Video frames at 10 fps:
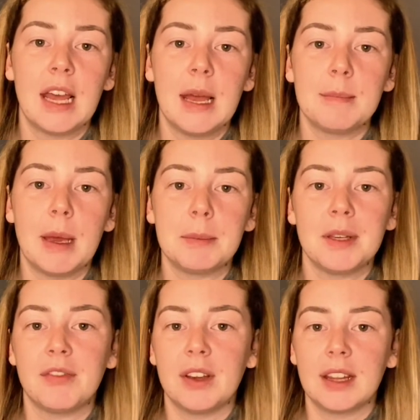
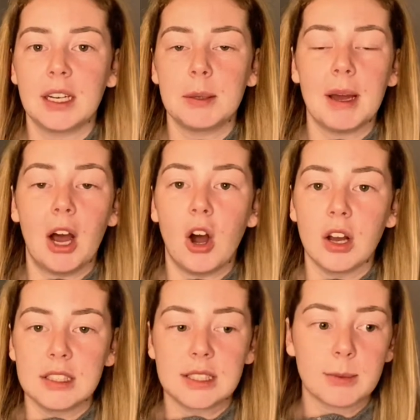maybe feeling a bit hot
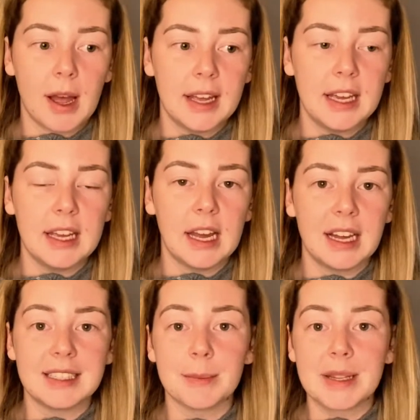and sweaty
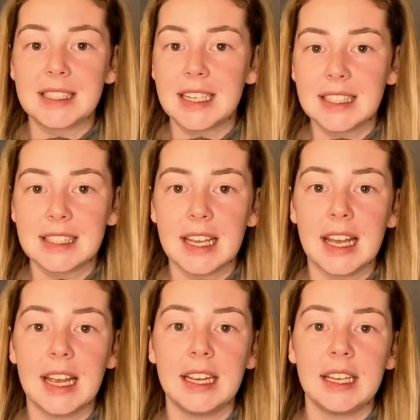and a bit
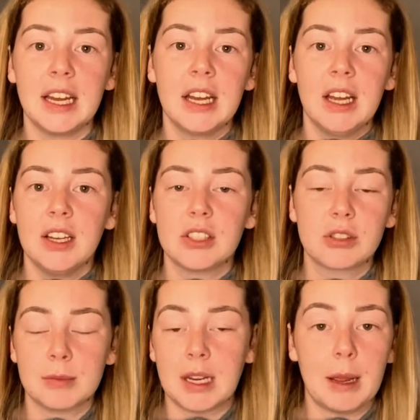dizzy,
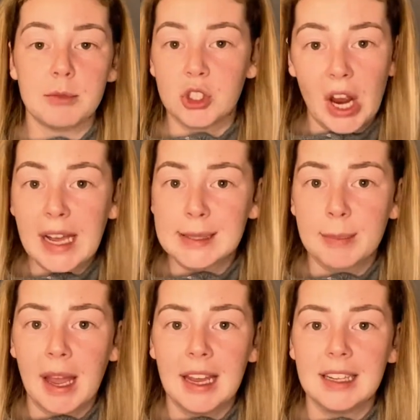sometimes chest
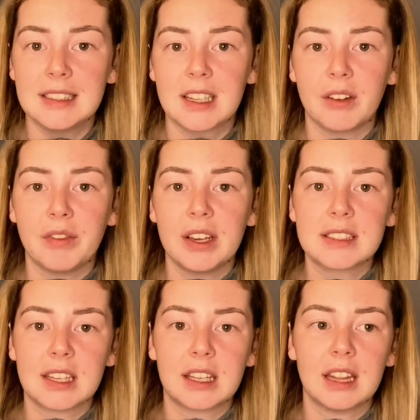pains,
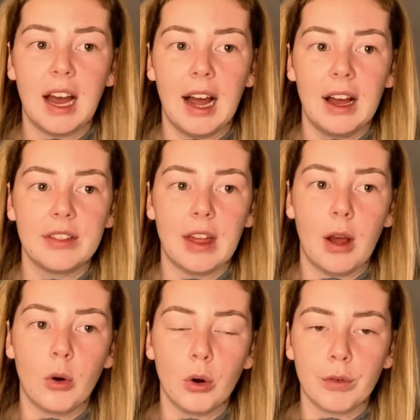things like that. They're
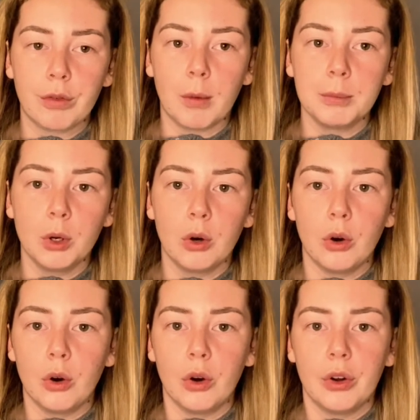all from
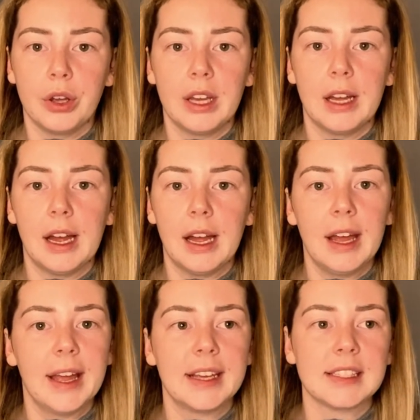your
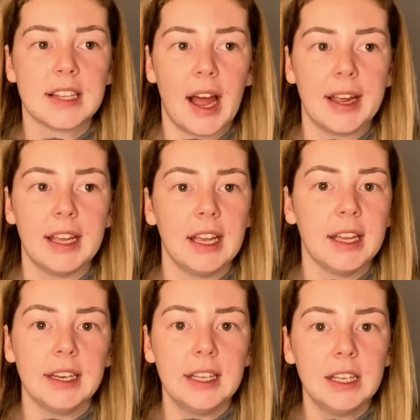anxiety
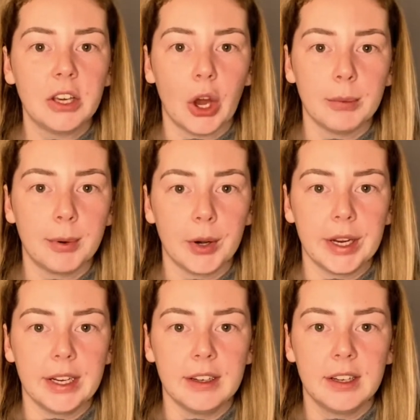and ego
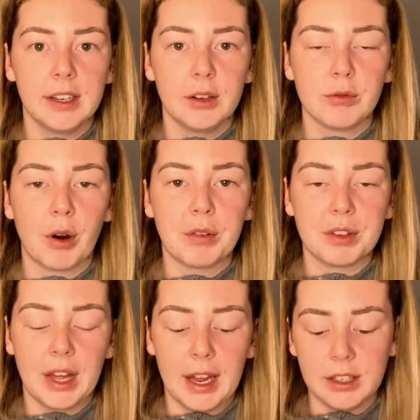point rather
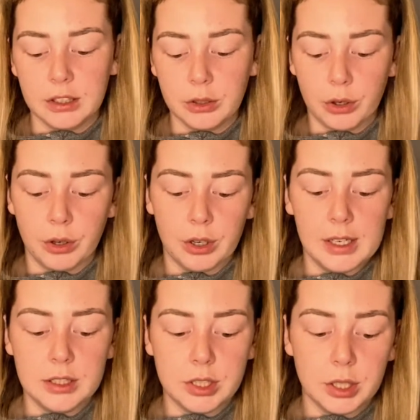than your
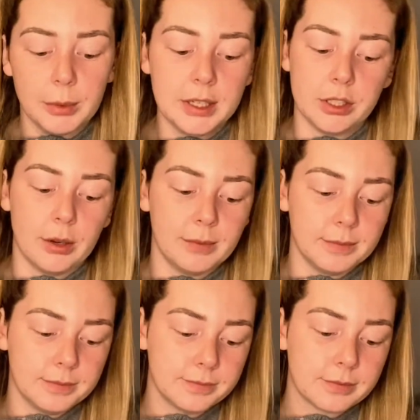intuition.
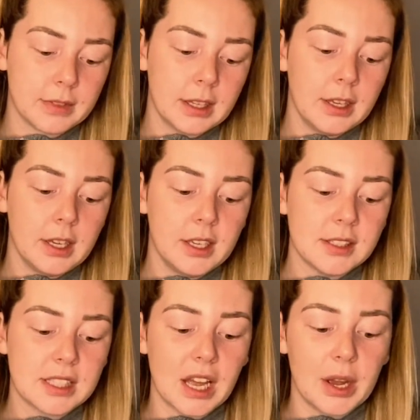
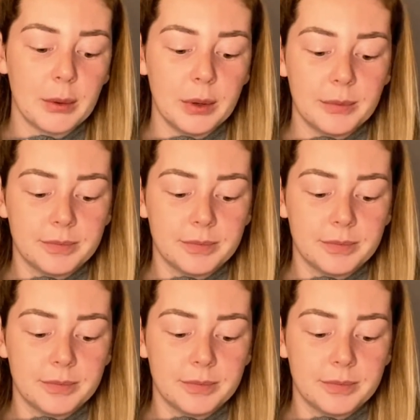So